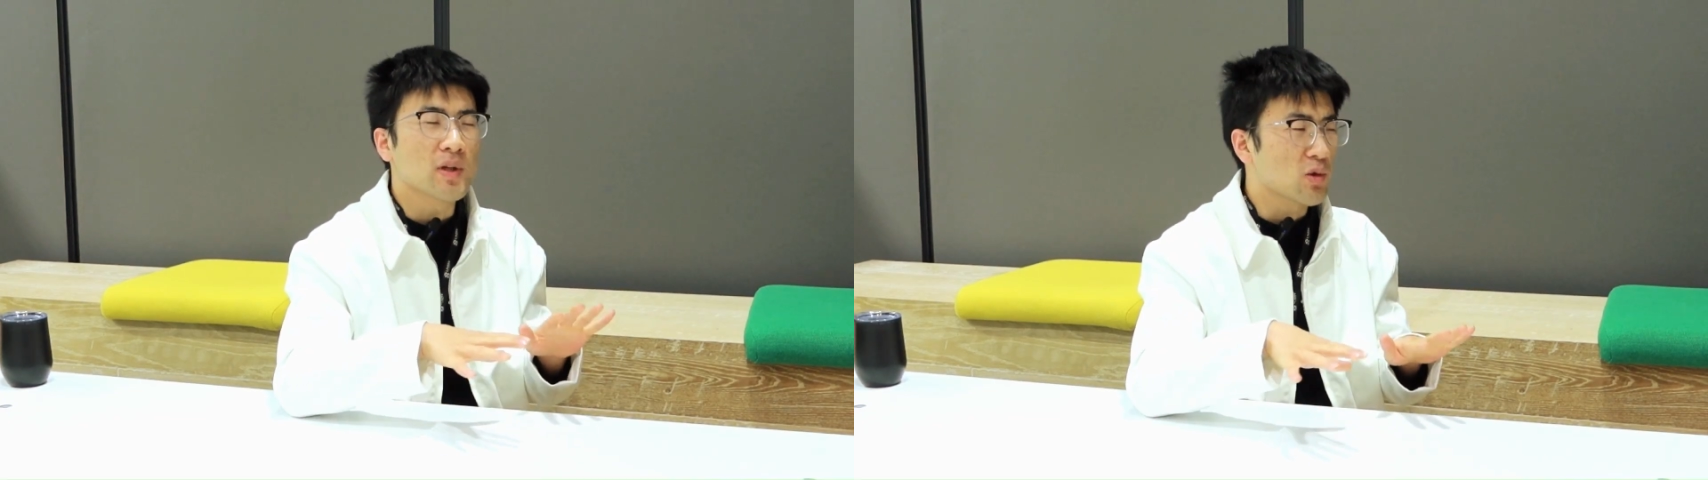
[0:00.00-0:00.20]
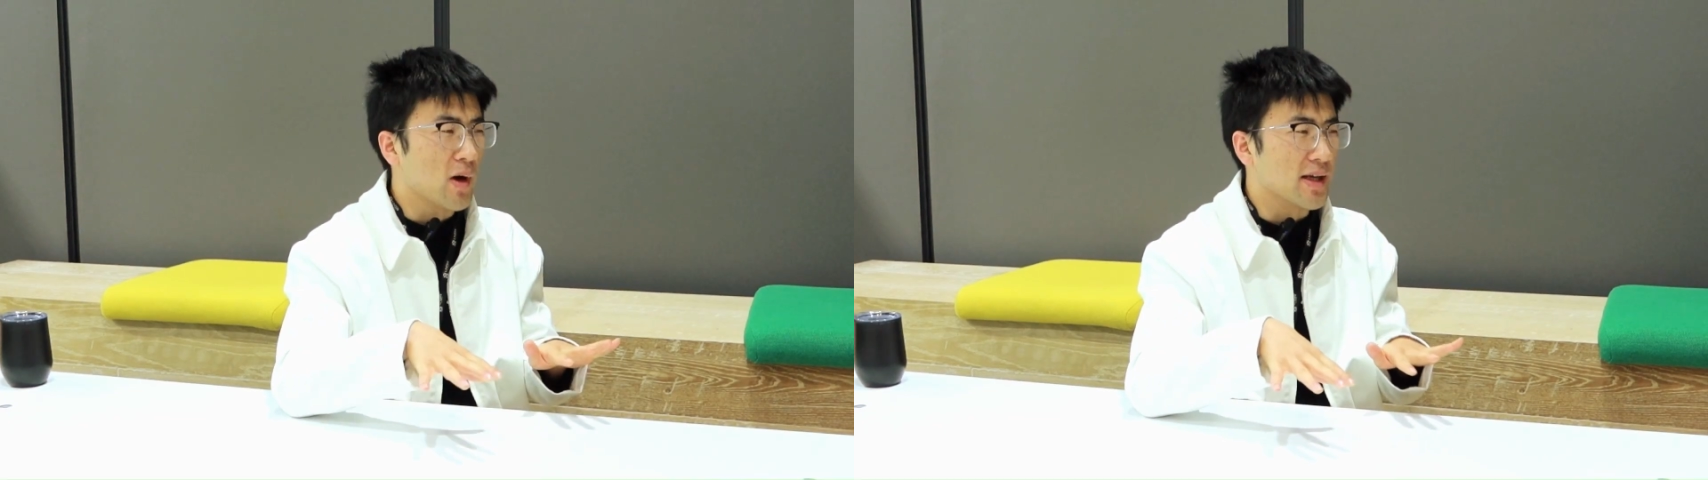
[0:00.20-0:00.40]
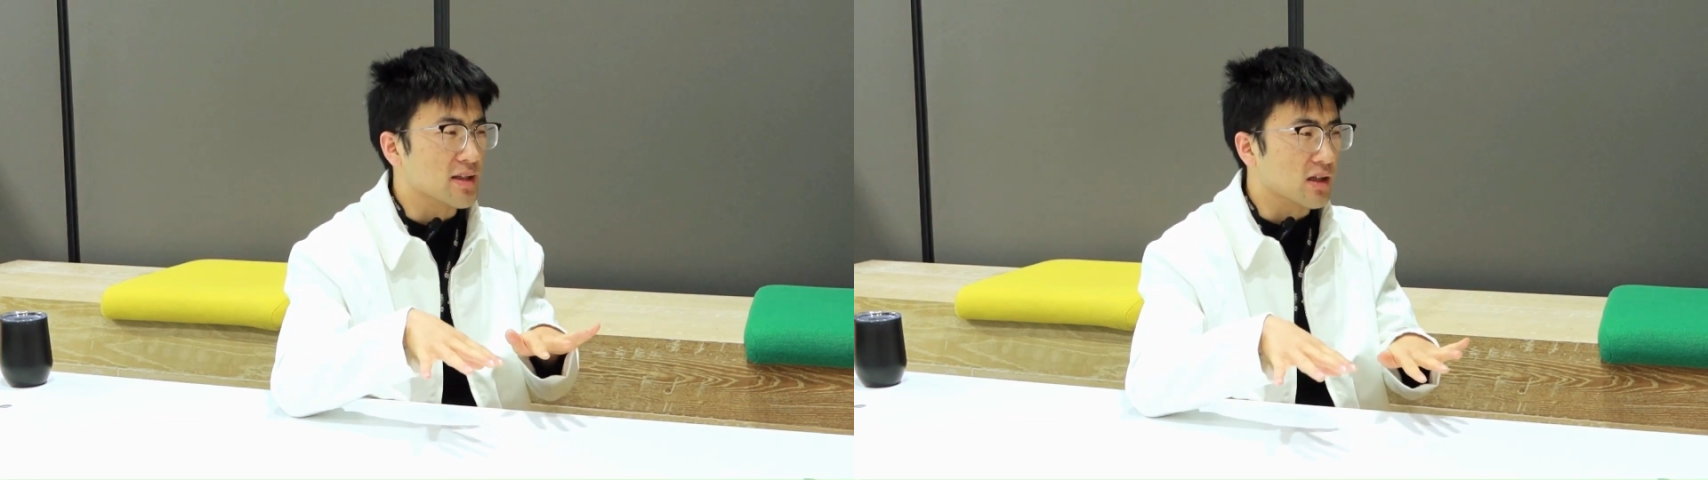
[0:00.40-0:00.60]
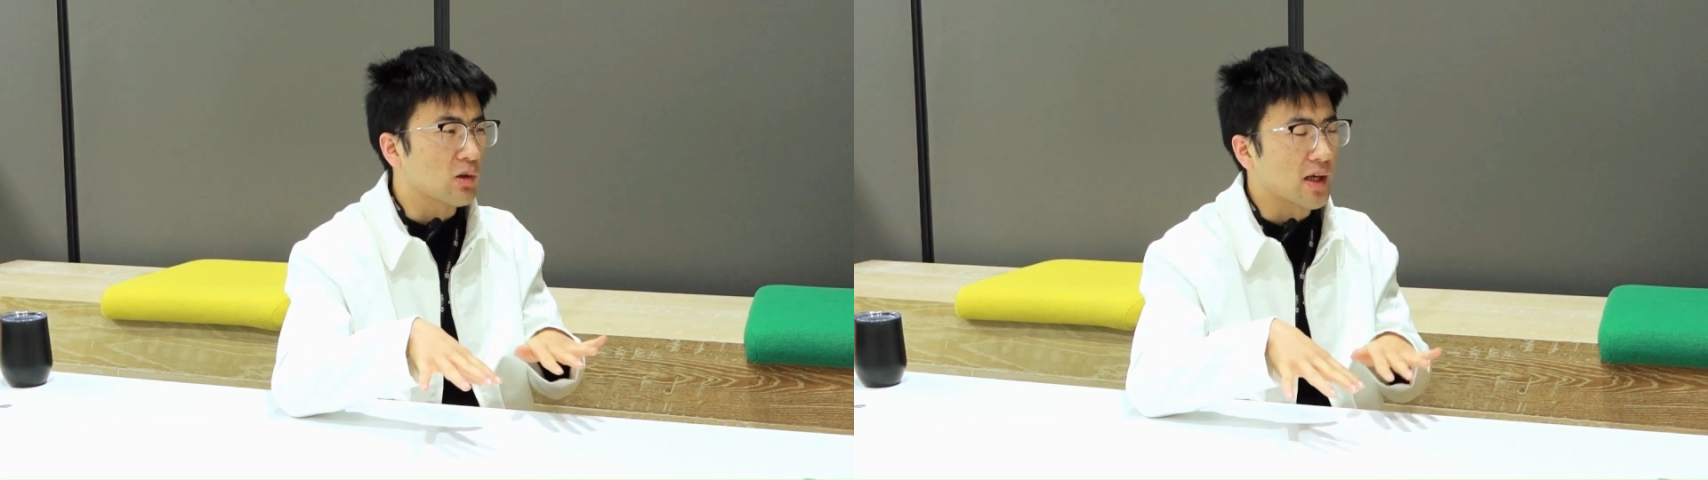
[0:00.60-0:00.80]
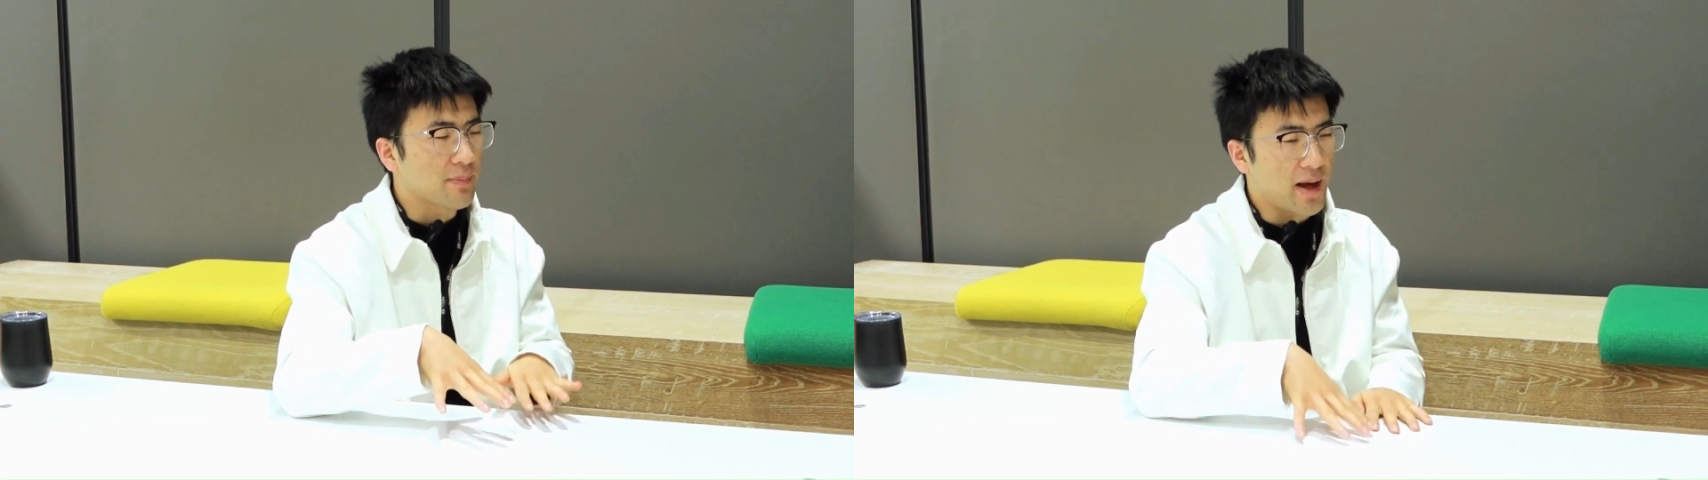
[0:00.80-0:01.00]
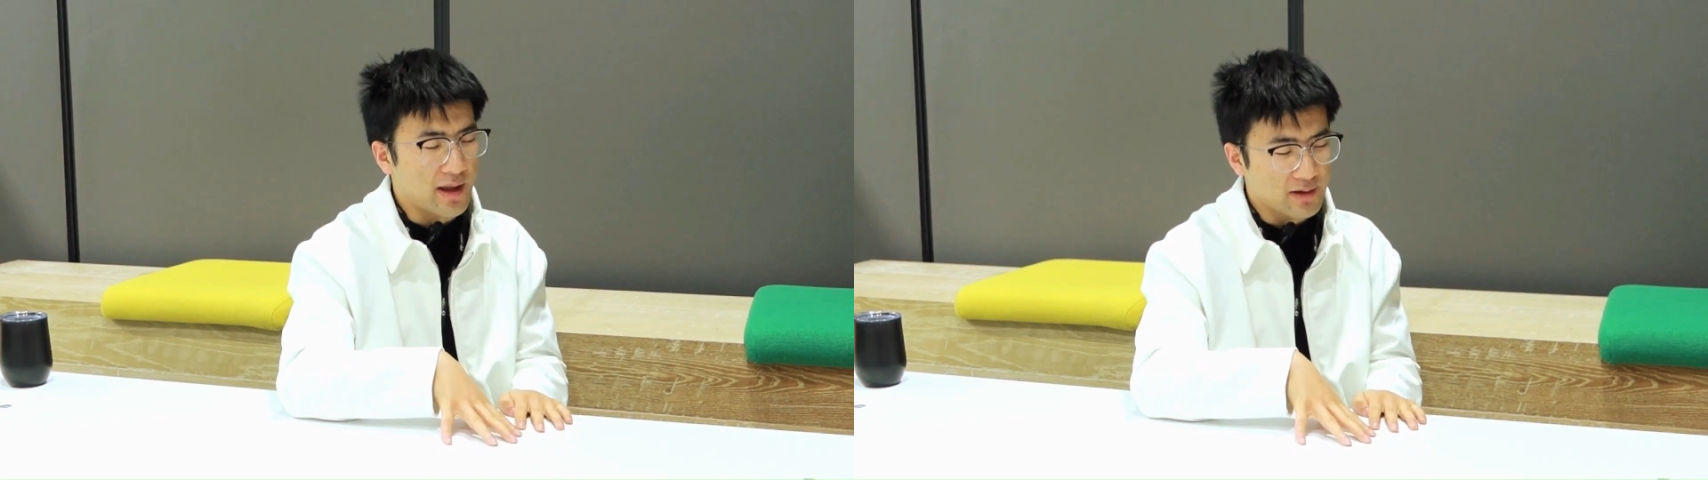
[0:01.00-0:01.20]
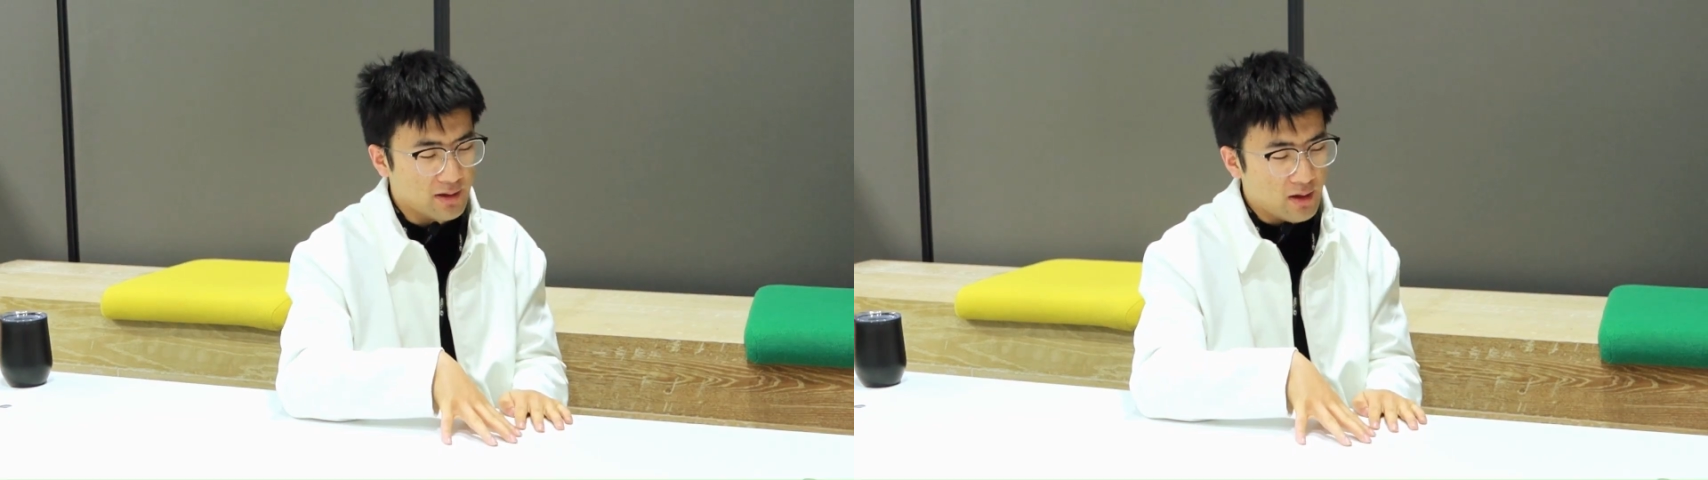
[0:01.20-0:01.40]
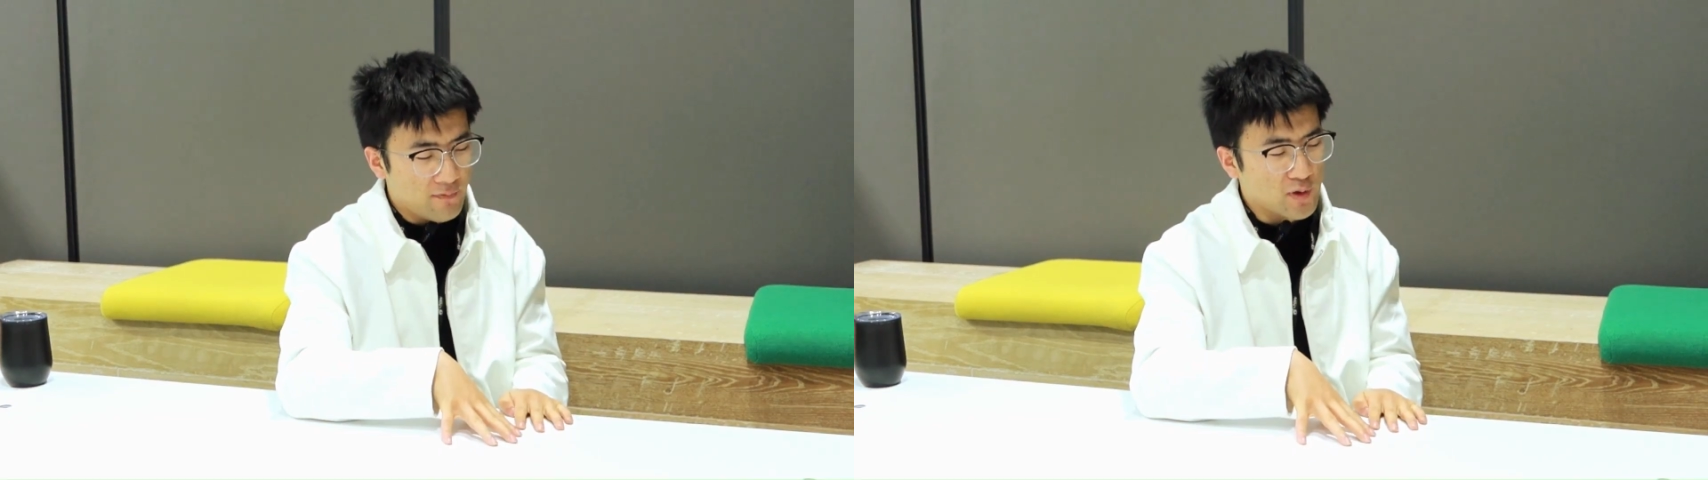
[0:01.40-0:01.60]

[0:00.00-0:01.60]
which way is the correct path.